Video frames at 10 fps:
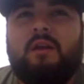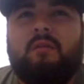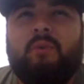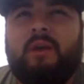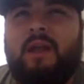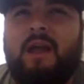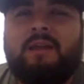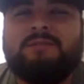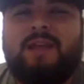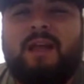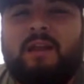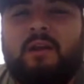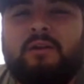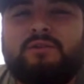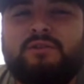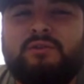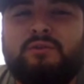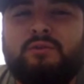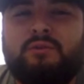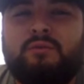But, yeah, he's not here
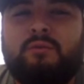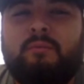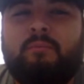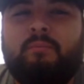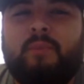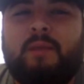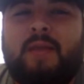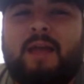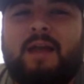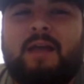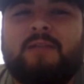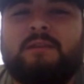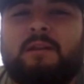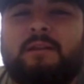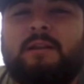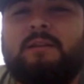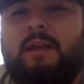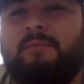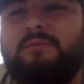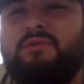to be that guy that's going to lead
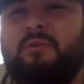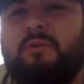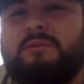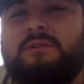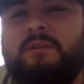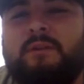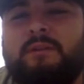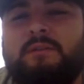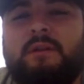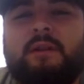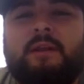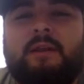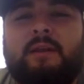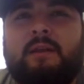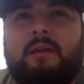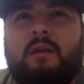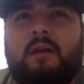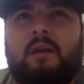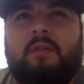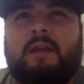them to a World Series. They
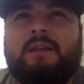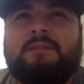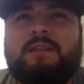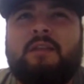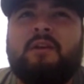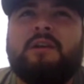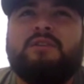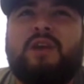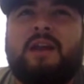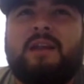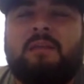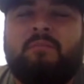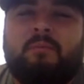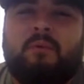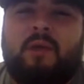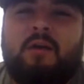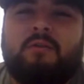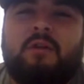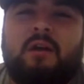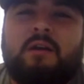did say they're going to try to keep him
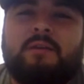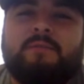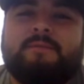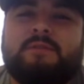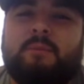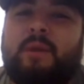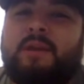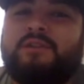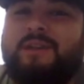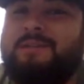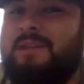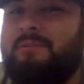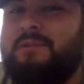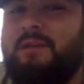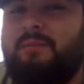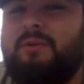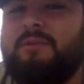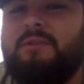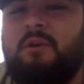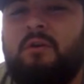around long enough to pitch in September.
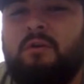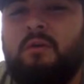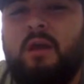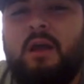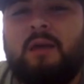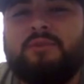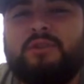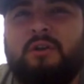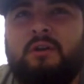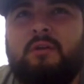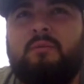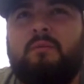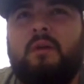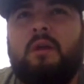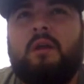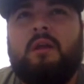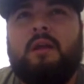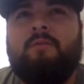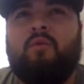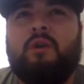So I'm sure
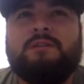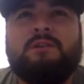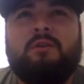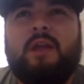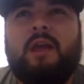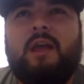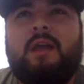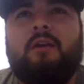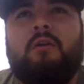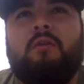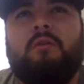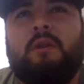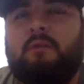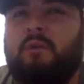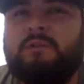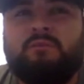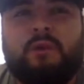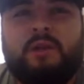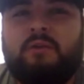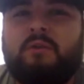if Wood is okay or once
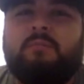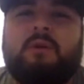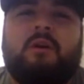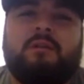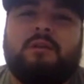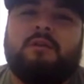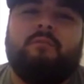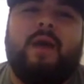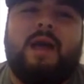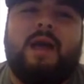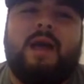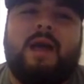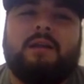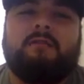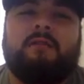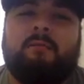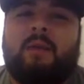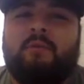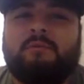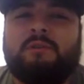Ryu and McCarthy come back, they might
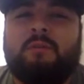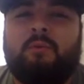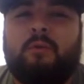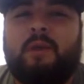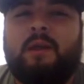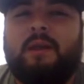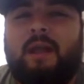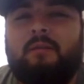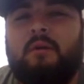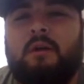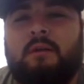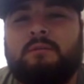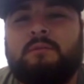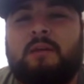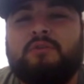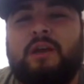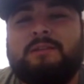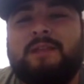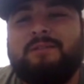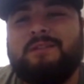move him to the bullpen, try
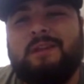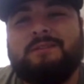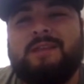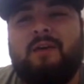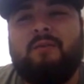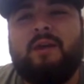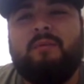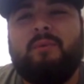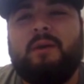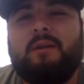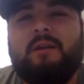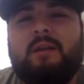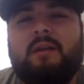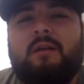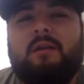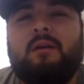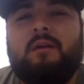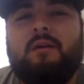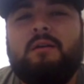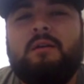to save his innings that way. But
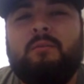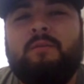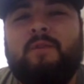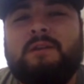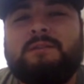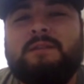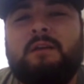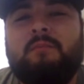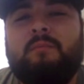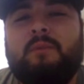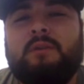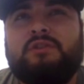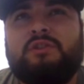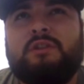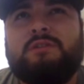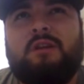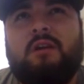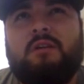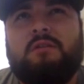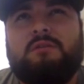it'll be fun to see him. He should
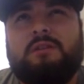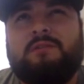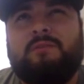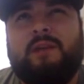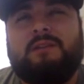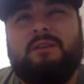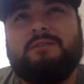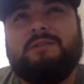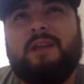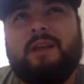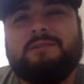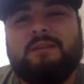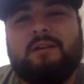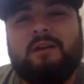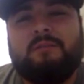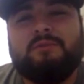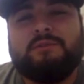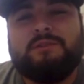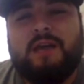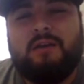start this week, Thursday against the Cubs or
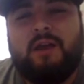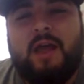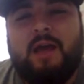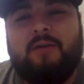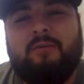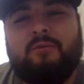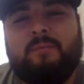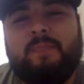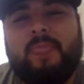Saturday at home,